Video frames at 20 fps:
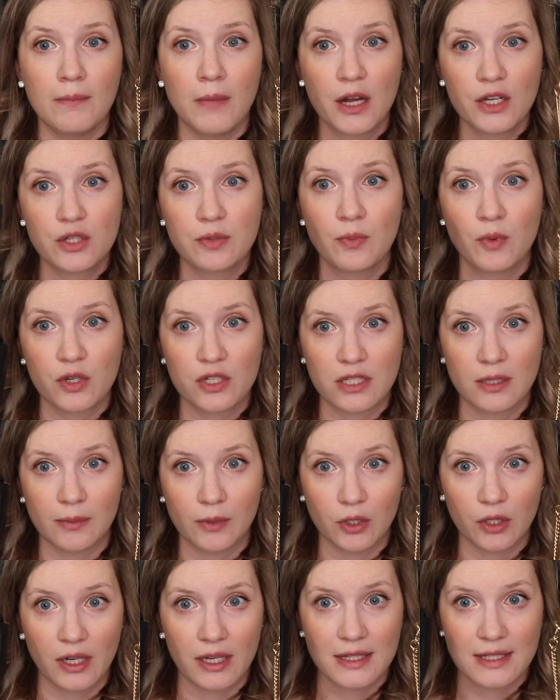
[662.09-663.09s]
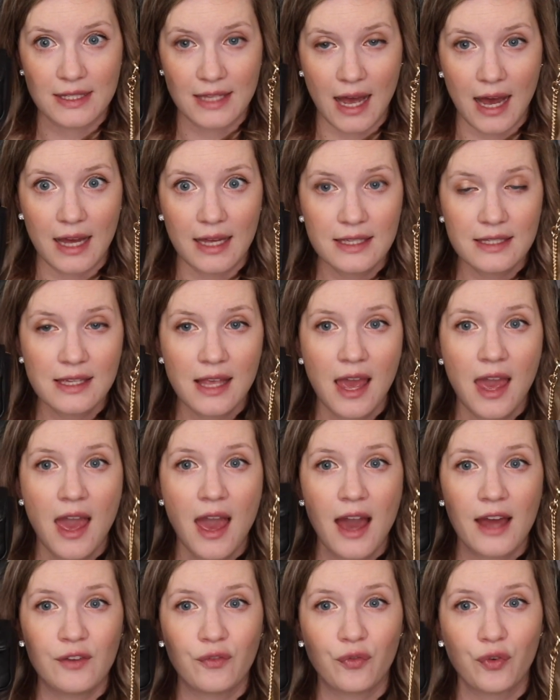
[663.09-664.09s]
much more similar in size,
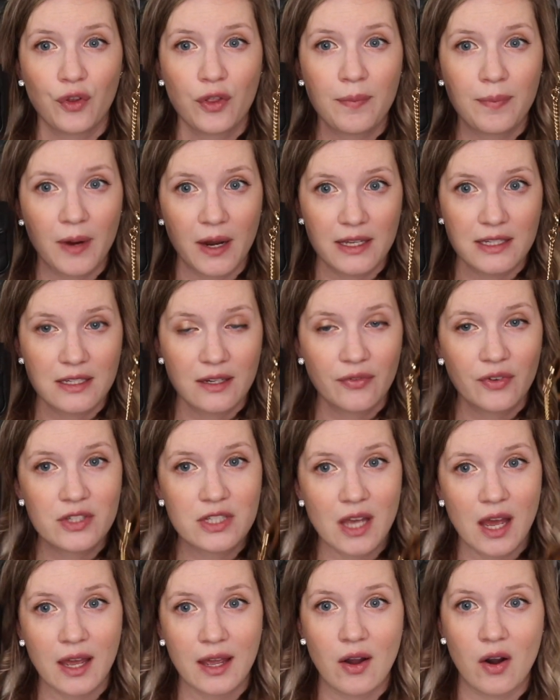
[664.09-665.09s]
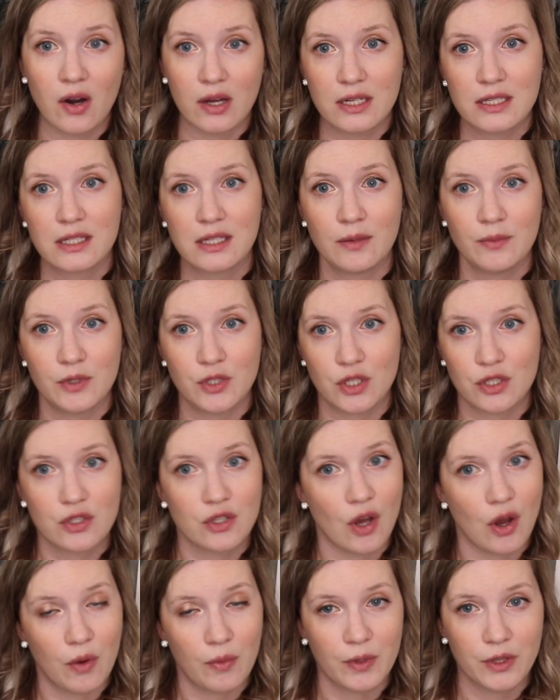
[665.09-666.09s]
and for the price difference, I honestly would just
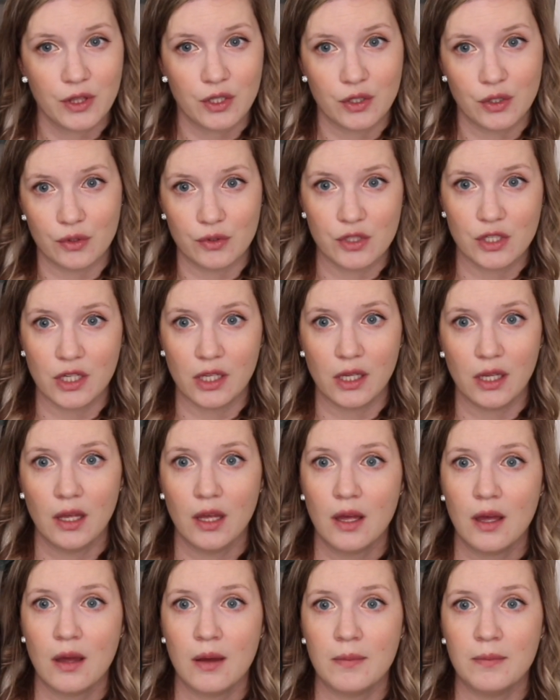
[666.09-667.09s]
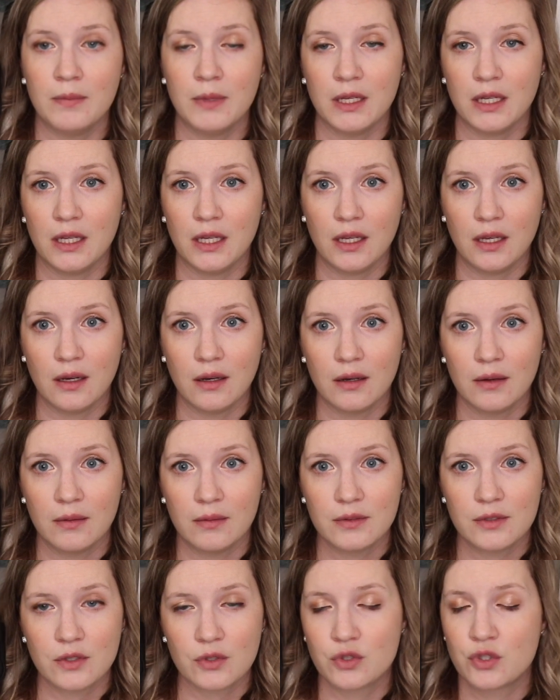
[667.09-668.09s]
go with the Gucci
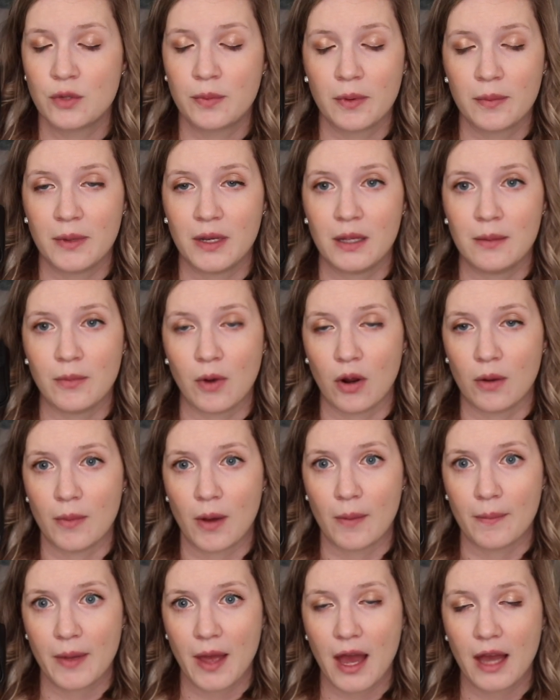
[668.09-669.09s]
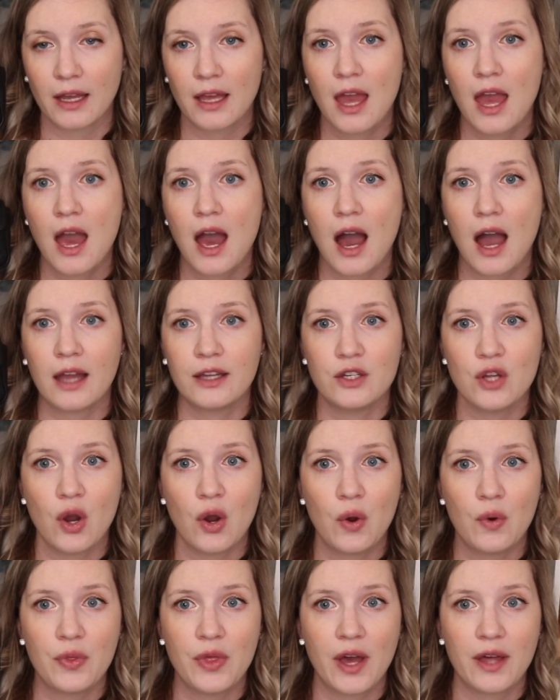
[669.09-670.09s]
Super Mini Marmont bag. I
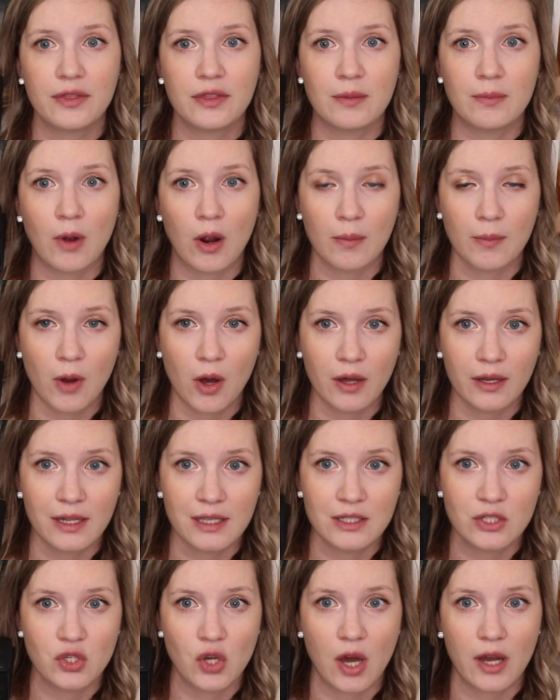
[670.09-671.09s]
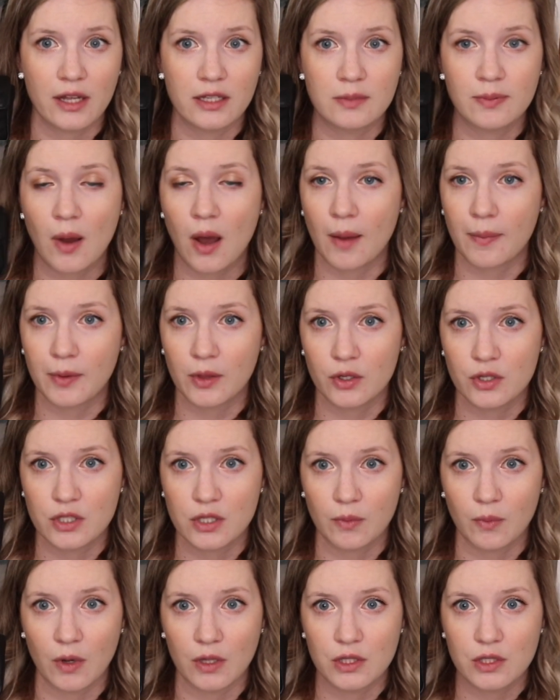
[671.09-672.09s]
know that the Marmont is not as popular as
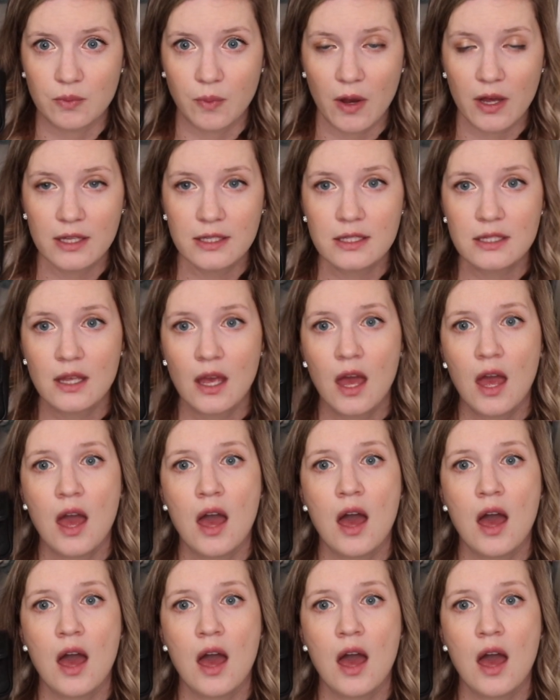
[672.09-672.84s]
it once was.